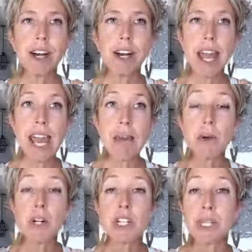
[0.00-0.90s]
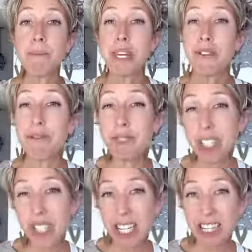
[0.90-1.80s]
able to be
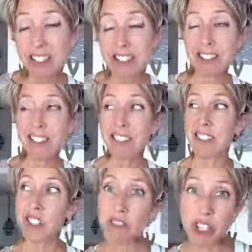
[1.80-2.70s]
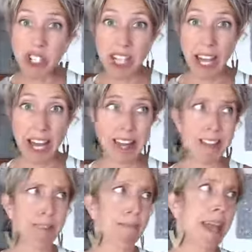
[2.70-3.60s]
efficient, serve your
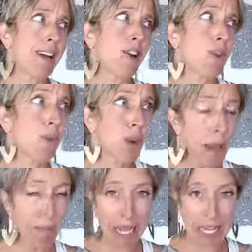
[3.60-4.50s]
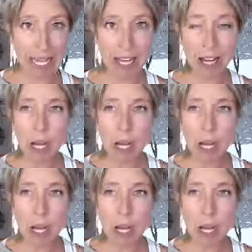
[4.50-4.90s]
clients, make great money,